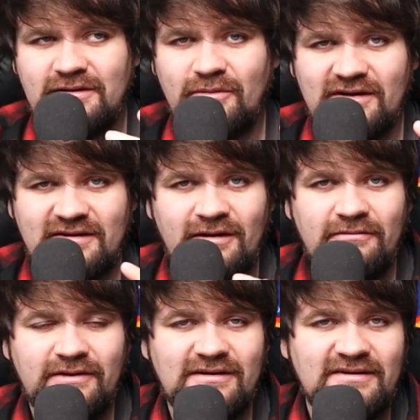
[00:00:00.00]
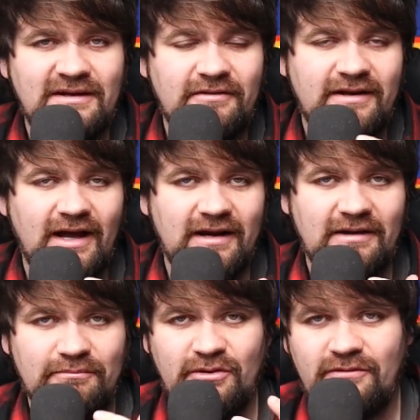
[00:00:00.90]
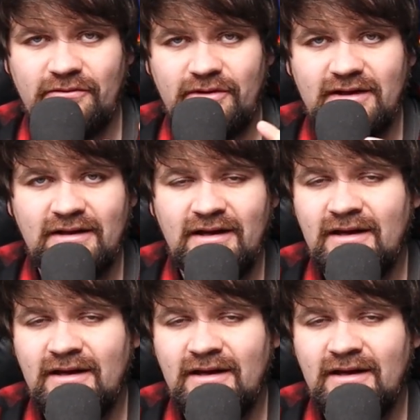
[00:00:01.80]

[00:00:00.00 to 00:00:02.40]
myself and see if I can improve on it